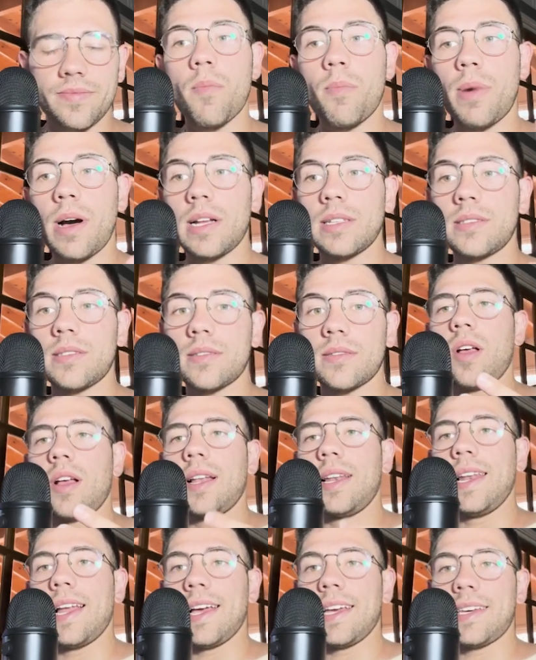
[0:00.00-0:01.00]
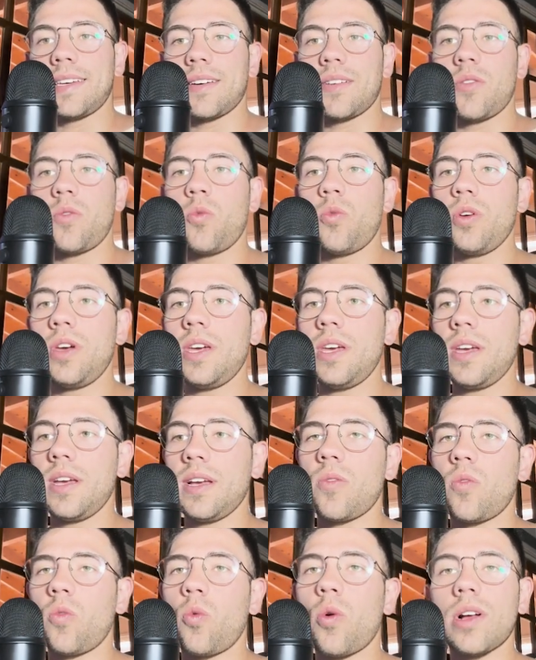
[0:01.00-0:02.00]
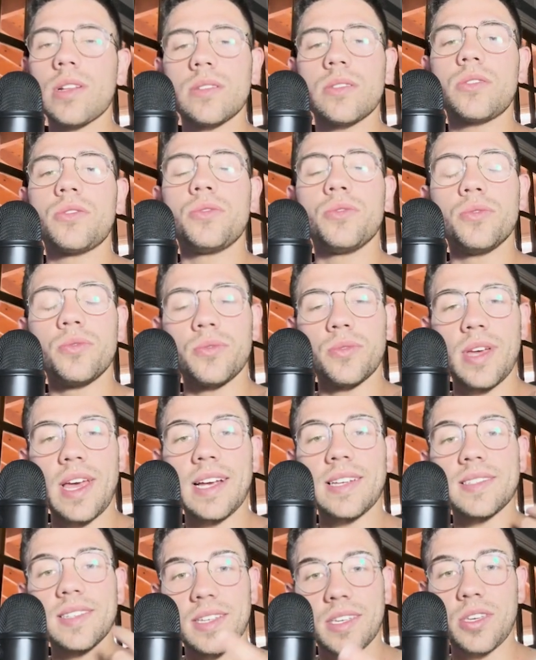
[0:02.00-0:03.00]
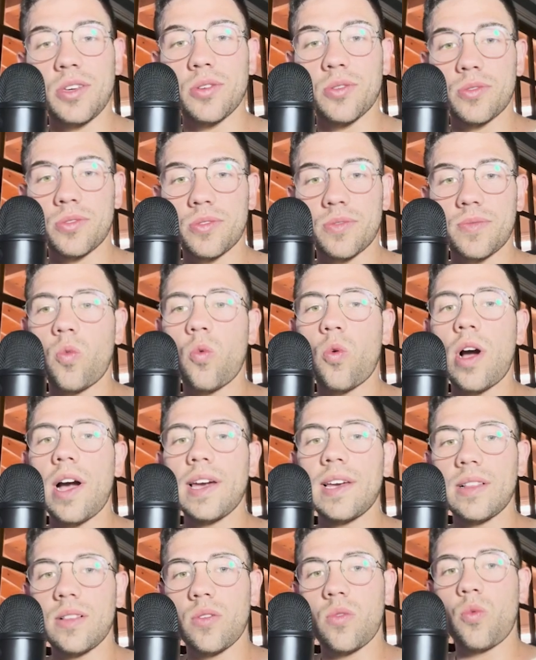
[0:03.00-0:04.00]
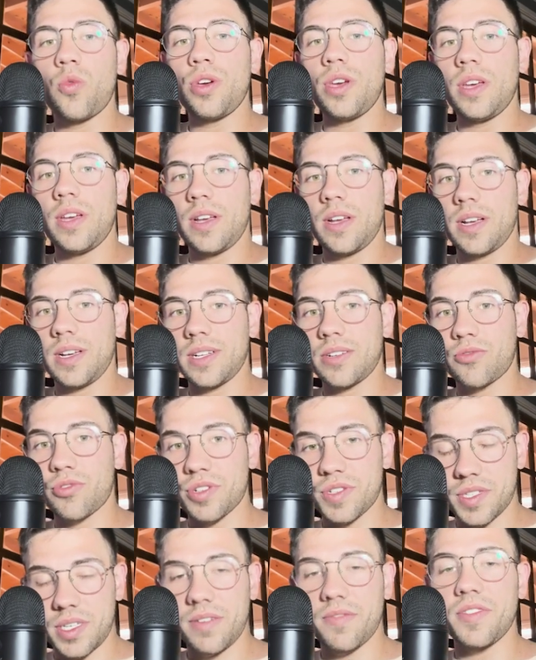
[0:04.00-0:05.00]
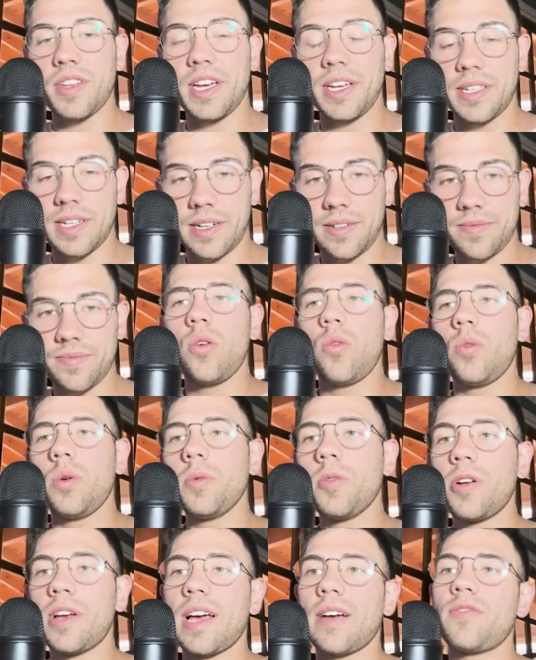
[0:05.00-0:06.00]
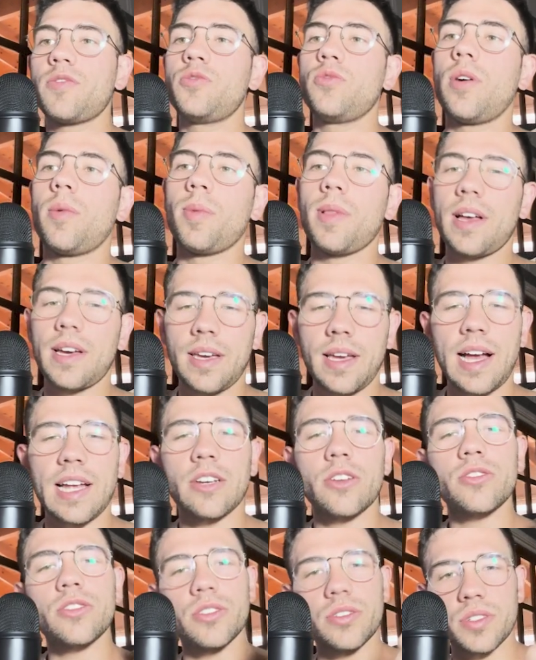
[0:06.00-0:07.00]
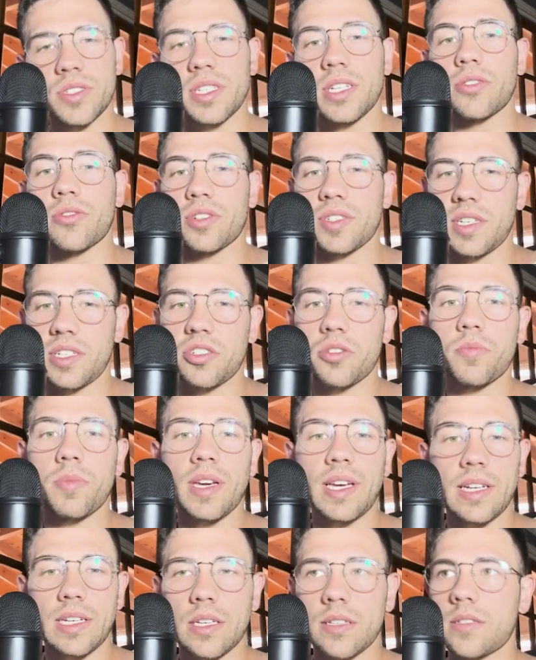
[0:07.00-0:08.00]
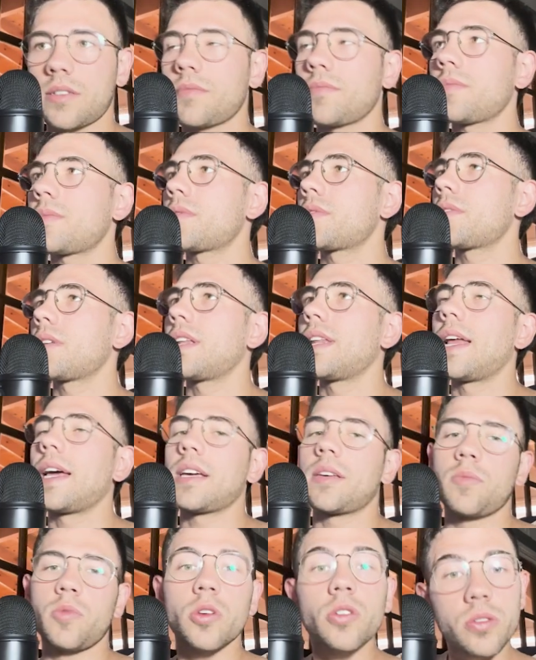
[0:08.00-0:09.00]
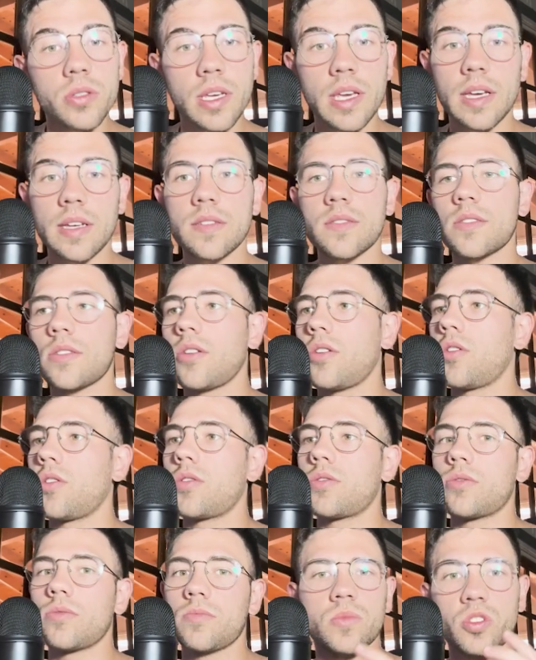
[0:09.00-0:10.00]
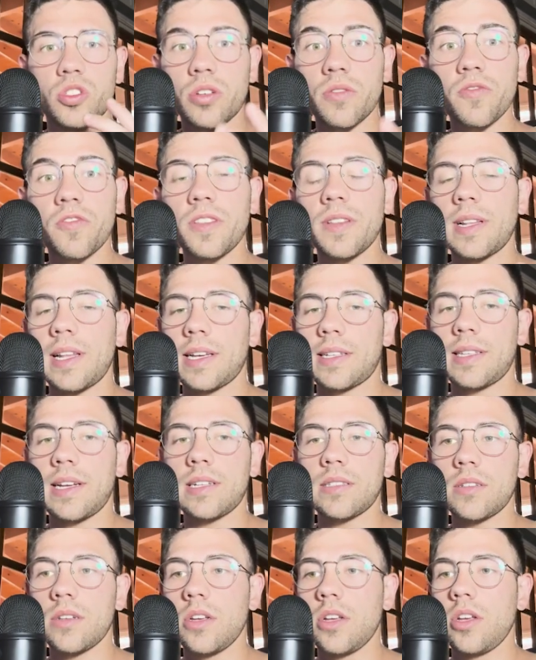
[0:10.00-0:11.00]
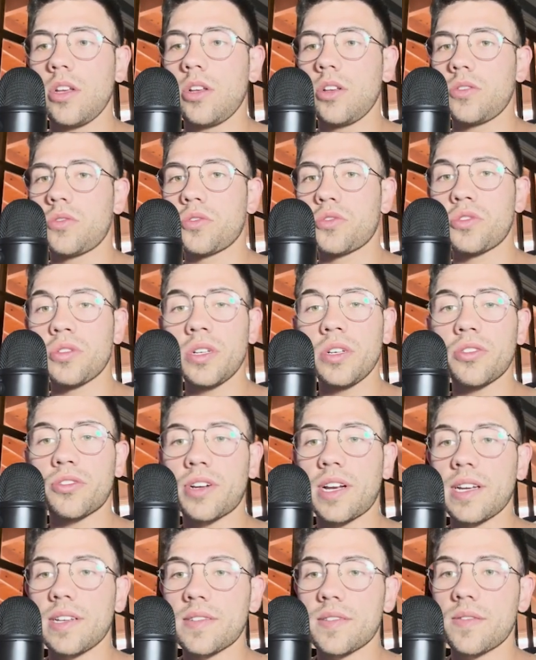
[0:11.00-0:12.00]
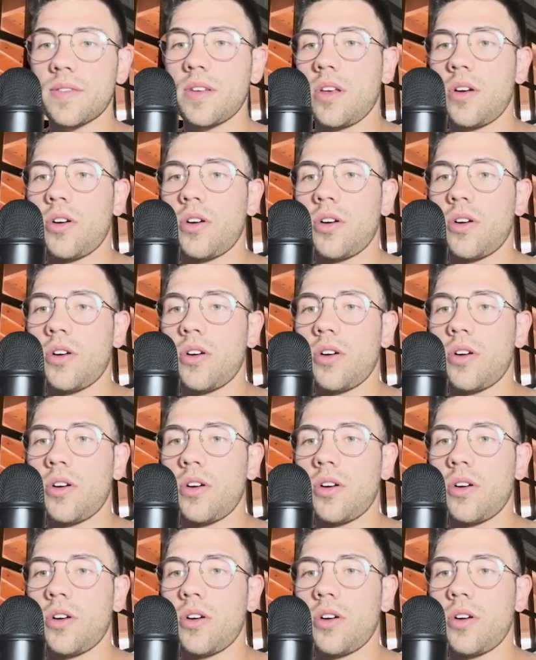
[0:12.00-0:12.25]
But like we want to execute while we receive data, we will have to apply another synchronization mechanisms like mutex or something like that to synchronize.